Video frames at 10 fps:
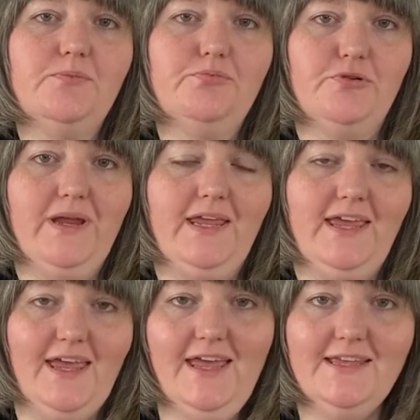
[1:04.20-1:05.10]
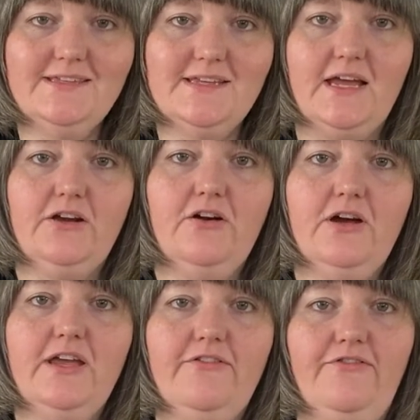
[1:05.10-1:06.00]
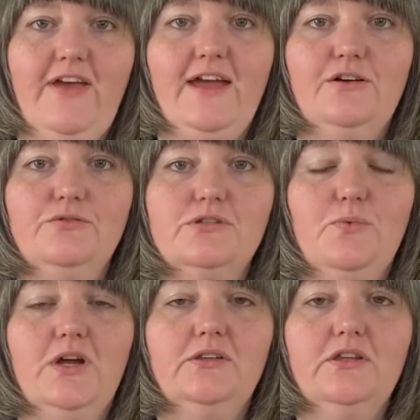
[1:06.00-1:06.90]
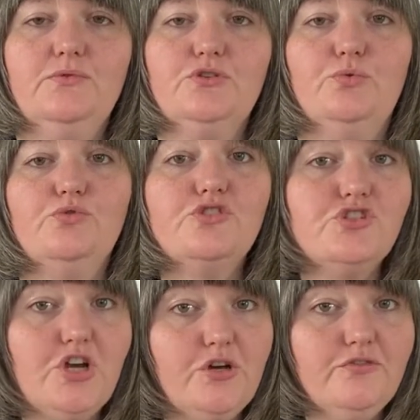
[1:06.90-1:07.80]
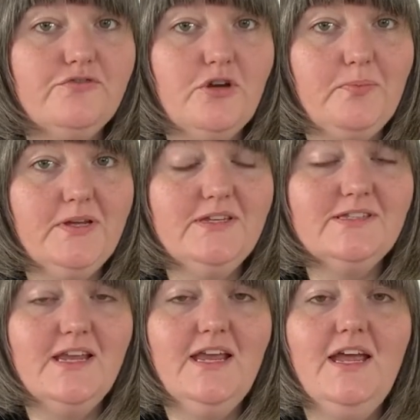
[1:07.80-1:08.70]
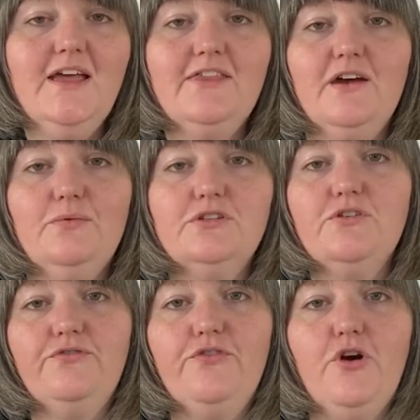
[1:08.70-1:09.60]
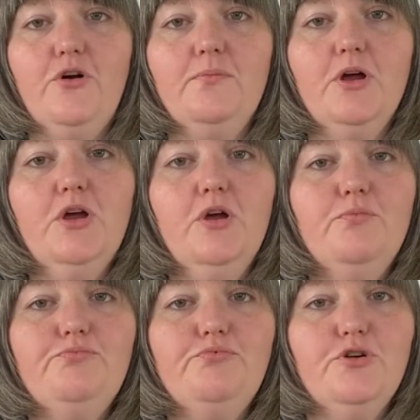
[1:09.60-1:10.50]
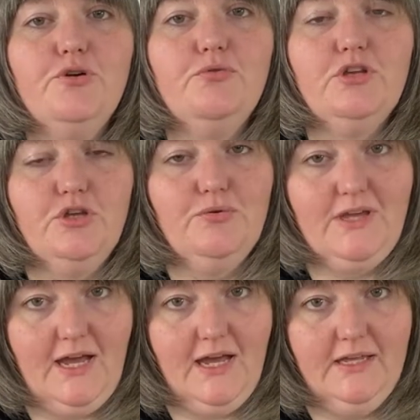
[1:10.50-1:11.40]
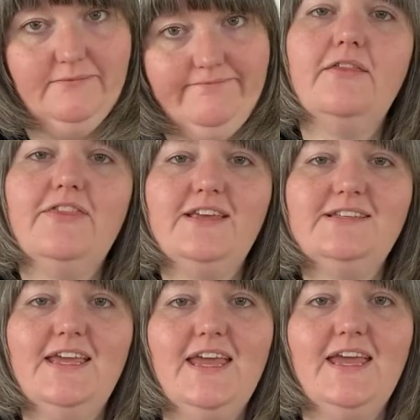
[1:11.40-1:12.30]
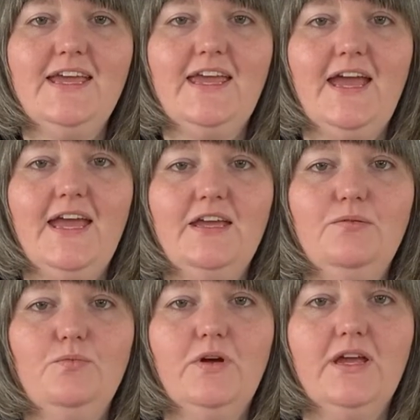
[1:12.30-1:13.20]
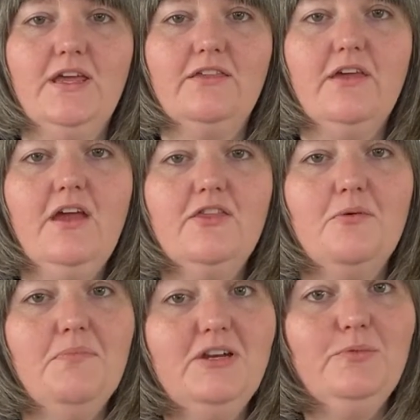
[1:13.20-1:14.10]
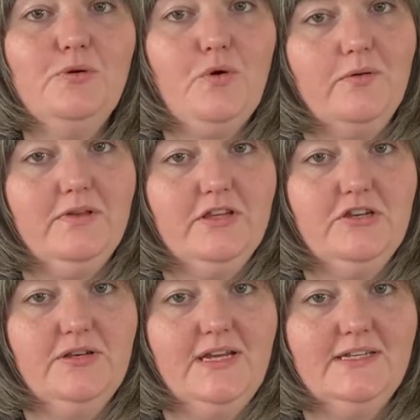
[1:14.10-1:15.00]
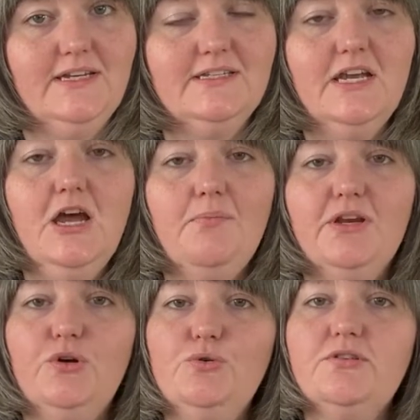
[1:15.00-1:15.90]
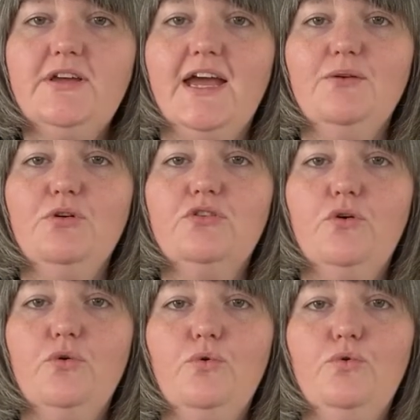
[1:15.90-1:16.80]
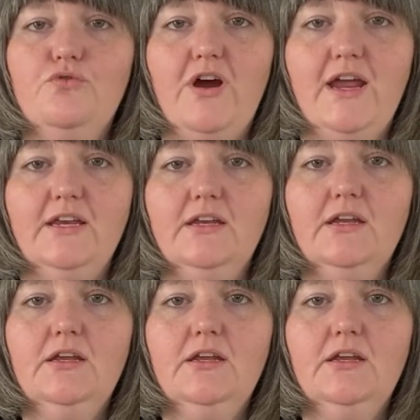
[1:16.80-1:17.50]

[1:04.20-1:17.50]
brewing kits and I found one that was called Stove Toppers that was from Brew UK. This kit came with the minimal equipment that you needed, but it also came with all grain